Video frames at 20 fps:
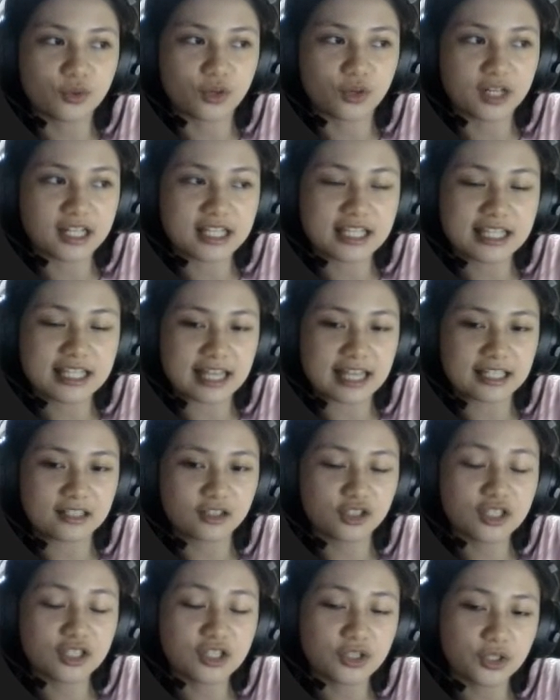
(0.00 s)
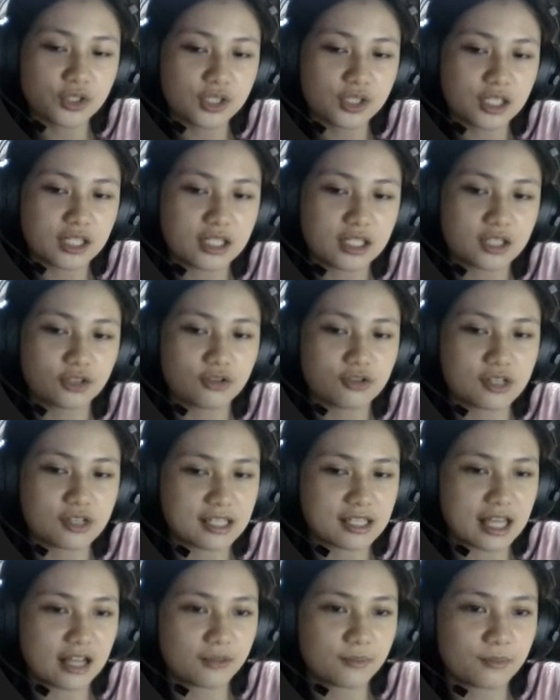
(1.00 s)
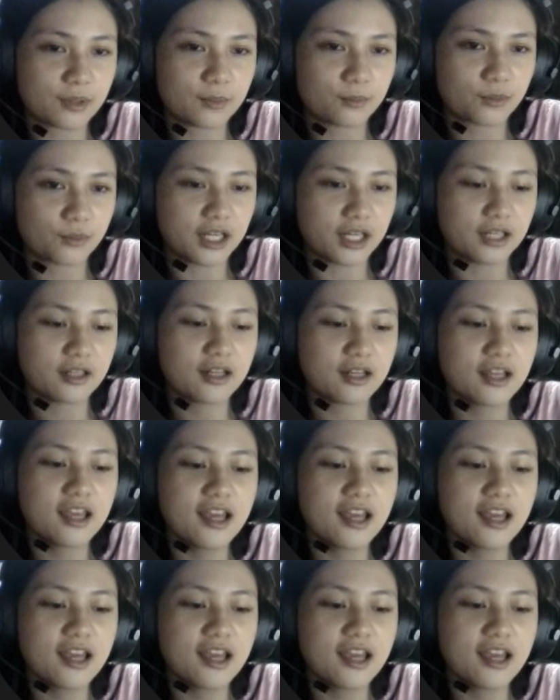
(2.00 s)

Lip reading: or inserted into the cell membrane.